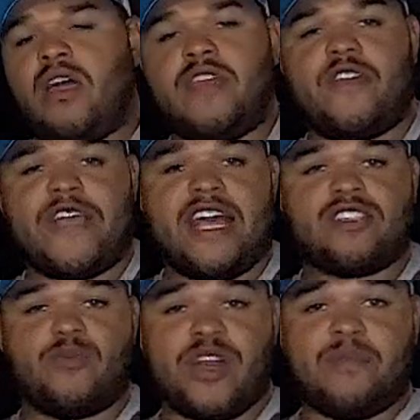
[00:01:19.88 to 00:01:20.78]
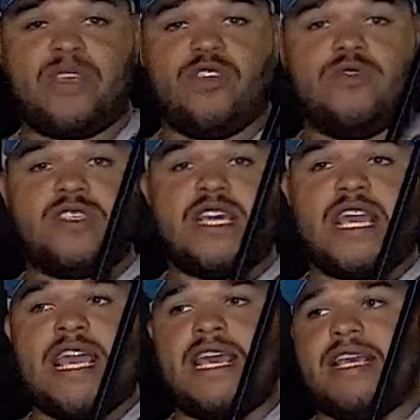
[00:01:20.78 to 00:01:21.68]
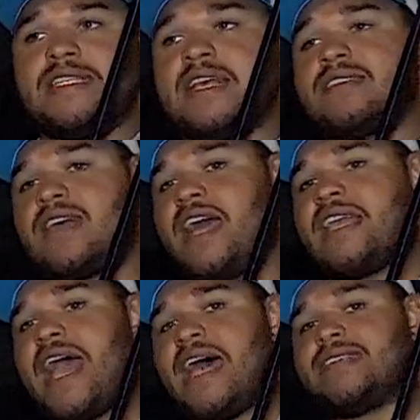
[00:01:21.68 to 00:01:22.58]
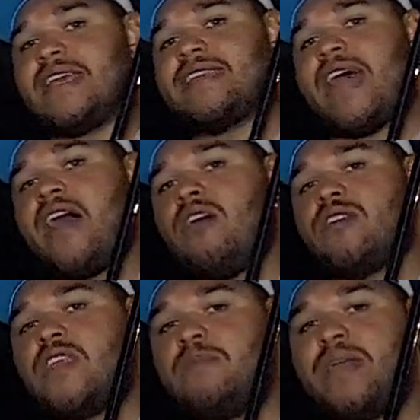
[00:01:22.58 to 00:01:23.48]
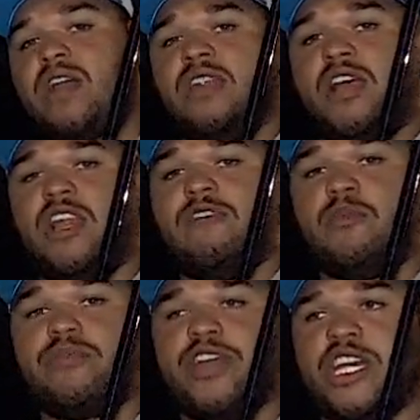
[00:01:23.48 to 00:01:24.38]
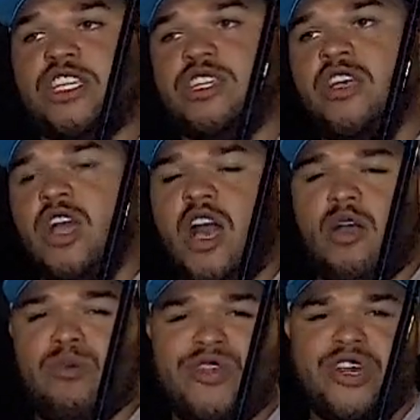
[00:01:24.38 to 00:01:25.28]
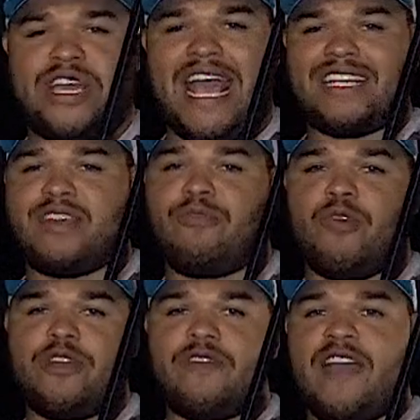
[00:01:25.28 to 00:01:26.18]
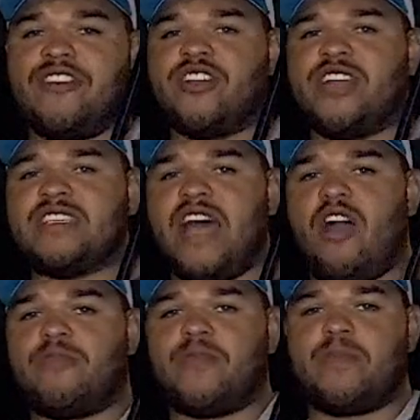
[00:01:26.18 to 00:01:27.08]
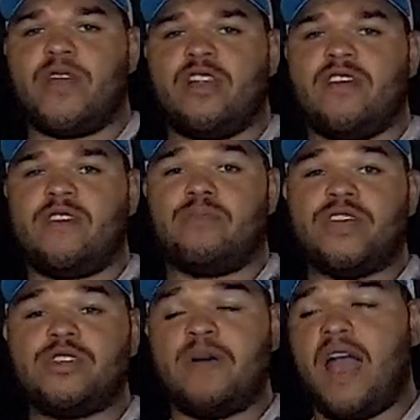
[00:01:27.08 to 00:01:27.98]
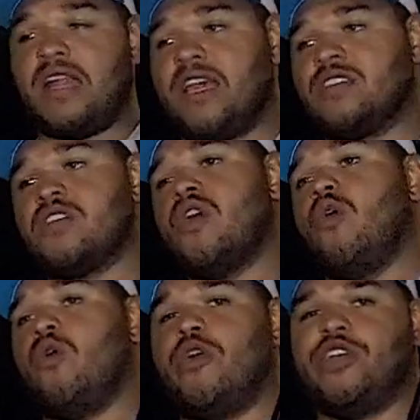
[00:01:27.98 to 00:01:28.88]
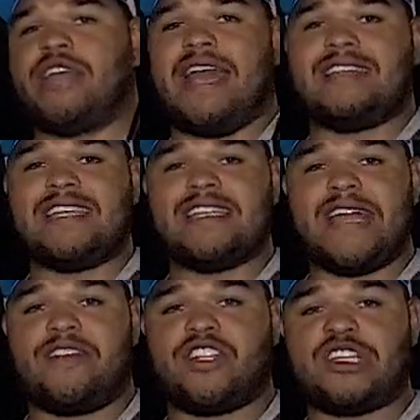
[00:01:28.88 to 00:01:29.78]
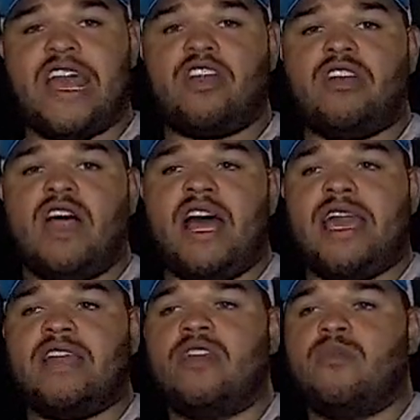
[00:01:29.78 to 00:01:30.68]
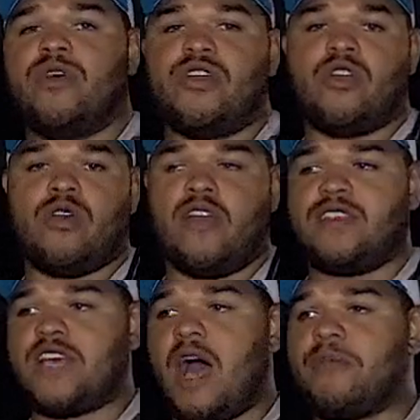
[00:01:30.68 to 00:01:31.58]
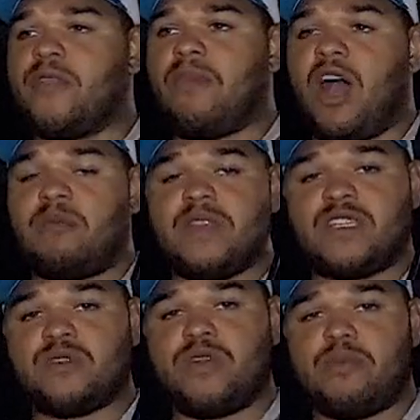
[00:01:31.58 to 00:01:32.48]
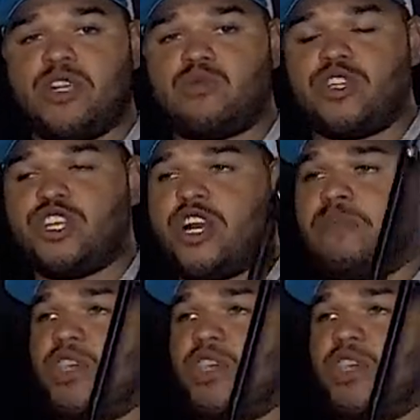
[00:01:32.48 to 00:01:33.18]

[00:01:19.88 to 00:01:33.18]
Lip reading: The other cast that we're going to be using is side casting down the parallel of the bridge. Whether you're casting 45 degrees out from the parallel of the bridge pilings, or you're casting down the shadow line, whether you're going on the top or the bottom, this is pretty much what you're going